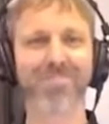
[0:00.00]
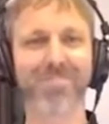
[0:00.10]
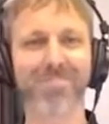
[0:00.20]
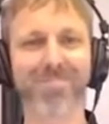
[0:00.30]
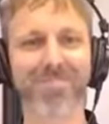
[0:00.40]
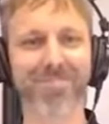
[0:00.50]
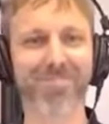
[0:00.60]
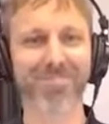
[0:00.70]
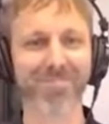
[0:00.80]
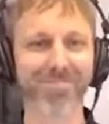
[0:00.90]

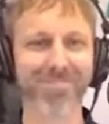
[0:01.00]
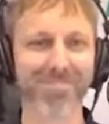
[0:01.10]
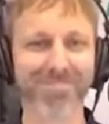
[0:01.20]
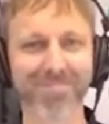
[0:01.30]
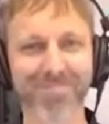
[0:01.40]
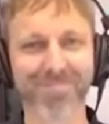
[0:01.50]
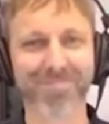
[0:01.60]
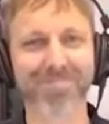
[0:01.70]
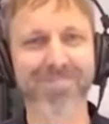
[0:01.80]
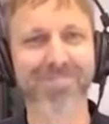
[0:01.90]

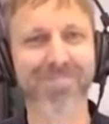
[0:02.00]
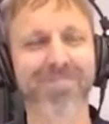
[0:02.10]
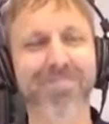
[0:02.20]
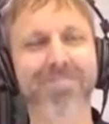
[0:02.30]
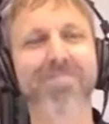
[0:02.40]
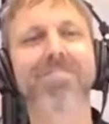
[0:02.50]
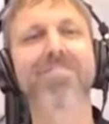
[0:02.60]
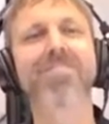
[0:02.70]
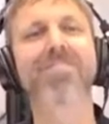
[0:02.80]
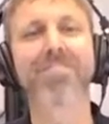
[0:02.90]

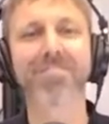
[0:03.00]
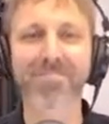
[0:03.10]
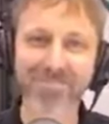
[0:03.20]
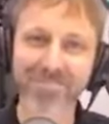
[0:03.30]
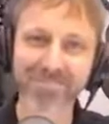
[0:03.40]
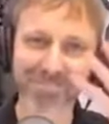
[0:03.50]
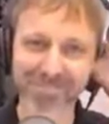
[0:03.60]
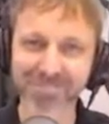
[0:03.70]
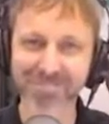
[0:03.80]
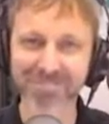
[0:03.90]

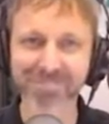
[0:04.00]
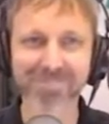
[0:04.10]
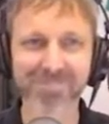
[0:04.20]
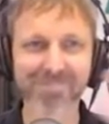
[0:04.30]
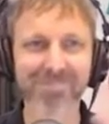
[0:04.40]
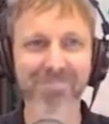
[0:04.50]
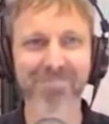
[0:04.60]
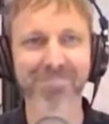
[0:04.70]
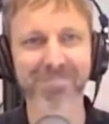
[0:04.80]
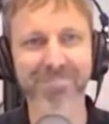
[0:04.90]

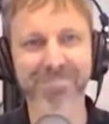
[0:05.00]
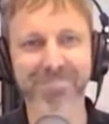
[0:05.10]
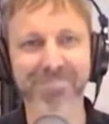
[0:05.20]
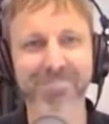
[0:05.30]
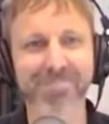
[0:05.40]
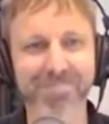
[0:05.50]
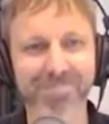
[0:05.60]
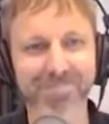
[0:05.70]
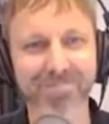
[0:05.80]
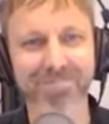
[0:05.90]

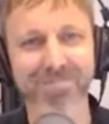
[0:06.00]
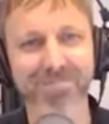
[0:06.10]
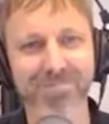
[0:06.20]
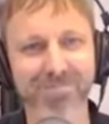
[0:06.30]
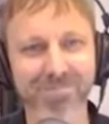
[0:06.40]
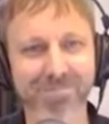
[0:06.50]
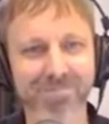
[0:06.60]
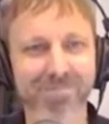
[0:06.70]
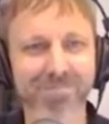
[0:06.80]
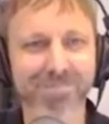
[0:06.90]

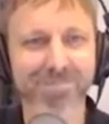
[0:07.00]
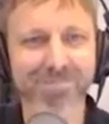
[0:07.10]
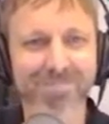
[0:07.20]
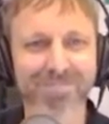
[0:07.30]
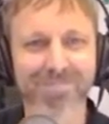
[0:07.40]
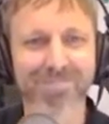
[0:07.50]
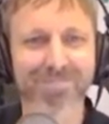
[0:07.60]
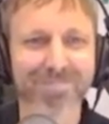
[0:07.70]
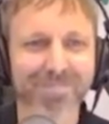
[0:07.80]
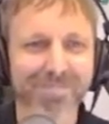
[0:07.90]
[no speech]